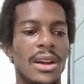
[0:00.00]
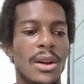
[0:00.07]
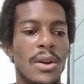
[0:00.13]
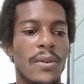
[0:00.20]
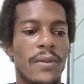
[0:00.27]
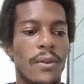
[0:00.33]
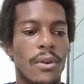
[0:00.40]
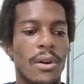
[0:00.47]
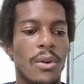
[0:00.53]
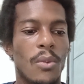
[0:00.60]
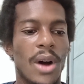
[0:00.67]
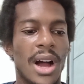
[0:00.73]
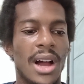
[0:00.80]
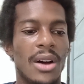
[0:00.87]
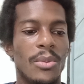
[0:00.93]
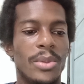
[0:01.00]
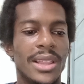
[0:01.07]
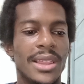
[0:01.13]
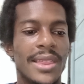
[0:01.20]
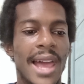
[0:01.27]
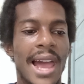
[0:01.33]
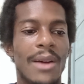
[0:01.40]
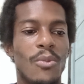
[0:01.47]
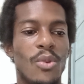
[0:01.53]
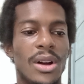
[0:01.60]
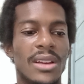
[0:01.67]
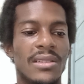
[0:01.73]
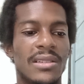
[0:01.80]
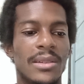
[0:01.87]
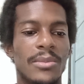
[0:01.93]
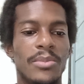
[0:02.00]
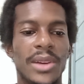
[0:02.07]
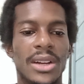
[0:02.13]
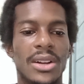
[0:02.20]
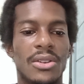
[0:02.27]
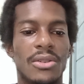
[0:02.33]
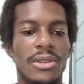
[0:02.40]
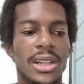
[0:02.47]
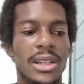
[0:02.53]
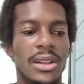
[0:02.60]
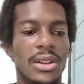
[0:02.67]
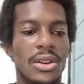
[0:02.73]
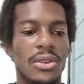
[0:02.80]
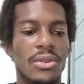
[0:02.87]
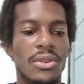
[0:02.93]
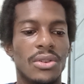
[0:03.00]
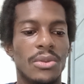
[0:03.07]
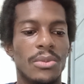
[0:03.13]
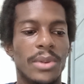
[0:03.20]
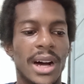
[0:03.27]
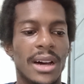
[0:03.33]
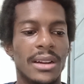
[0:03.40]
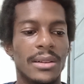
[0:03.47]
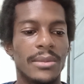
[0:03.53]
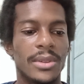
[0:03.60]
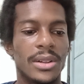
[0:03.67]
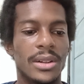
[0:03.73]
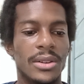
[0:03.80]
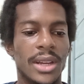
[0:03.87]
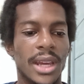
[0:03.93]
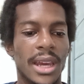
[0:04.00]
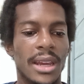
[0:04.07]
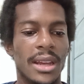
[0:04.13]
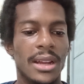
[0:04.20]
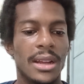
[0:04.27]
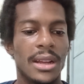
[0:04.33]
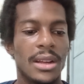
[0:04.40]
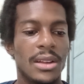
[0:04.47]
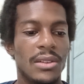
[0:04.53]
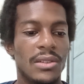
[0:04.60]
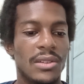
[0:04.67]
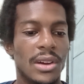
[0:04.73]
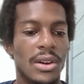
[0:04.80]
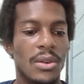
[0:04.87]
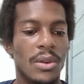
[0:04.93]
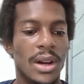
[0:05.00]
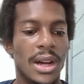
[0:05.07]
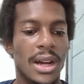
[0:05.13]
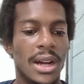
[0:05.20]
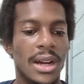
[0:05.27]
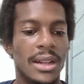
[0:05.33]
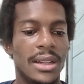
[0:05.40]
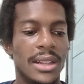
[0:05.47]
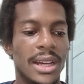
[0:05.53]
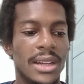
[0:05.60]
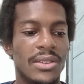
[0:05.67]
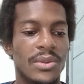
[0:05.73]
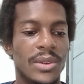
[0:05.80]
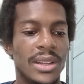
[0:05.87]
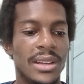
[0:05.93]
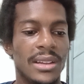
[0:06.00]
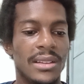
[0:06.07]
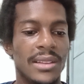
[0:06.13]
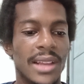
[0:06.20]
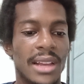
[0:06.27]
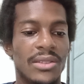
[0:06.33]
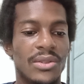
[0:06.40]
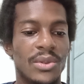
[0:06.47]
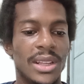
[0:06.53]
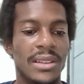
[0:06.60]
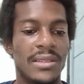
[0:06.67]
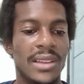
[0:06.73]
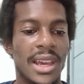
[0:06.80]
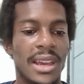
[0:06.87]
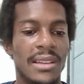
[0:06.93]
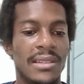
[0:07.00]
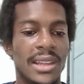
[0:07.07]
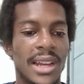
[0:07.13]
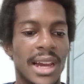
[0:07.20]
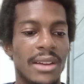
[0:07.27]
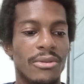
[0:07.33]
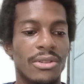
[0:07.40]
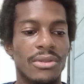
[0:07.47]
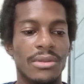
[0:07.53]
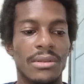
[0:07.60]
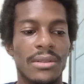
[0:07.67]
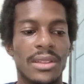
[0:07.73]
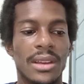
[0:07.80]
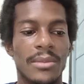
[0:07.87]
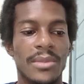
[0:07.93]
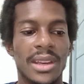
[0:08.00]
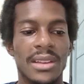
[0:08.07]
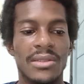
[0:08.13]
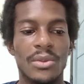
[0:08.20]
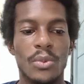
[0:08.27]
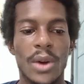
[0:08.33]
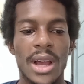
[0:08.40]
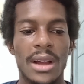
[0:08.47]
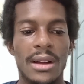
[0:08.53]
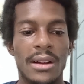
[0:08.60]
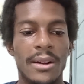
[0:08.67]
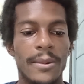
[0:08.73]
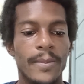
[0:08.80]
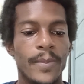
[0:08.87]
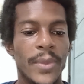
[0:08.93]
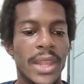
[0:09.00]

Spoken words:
for a while, but that was the Bitcoin local bottom. Okay. So that's what he says, and I agree with him as well.